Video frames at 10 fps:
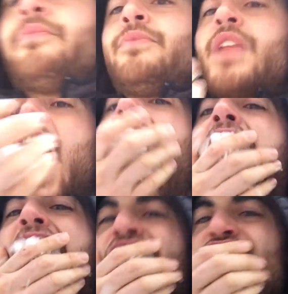to
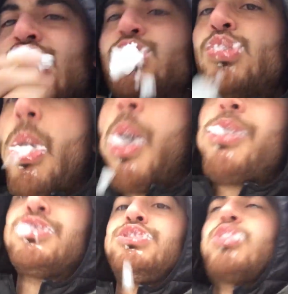fucking eat snow
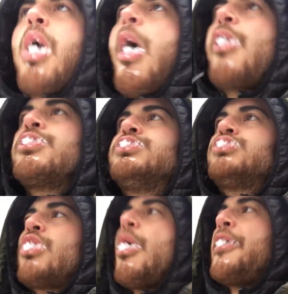and shit
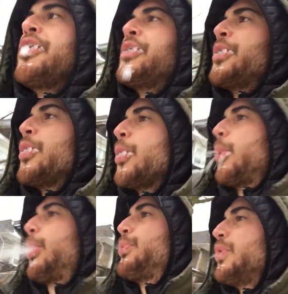snow. I
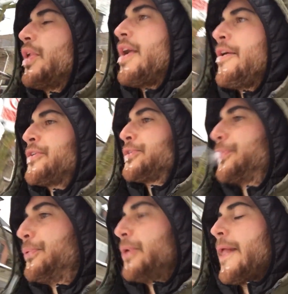want to keep
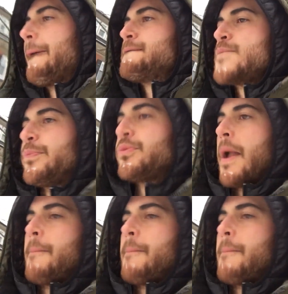being cold and